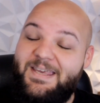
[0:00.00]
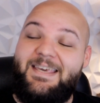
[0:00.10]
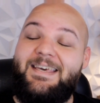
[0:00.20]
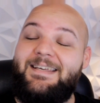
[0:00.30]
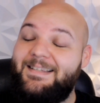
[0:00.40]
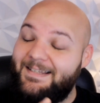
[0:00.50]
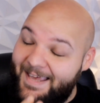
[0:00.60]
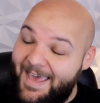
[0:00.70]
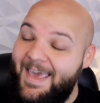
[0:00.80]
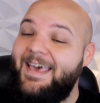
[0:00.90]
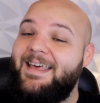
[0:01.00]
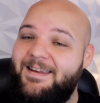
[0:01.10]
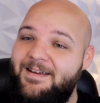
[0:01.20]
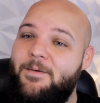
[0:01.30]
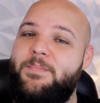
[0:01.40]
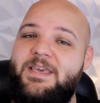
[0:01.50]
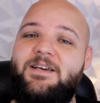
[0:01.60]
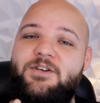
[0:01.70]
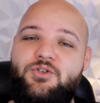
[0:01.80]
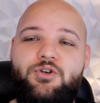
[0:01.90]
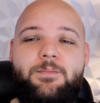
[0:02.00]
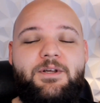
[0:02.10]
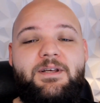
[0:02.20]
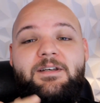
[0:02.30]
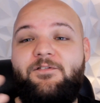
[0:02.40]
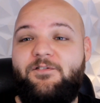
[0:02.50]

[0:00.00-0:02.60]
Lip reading: it can be a contributing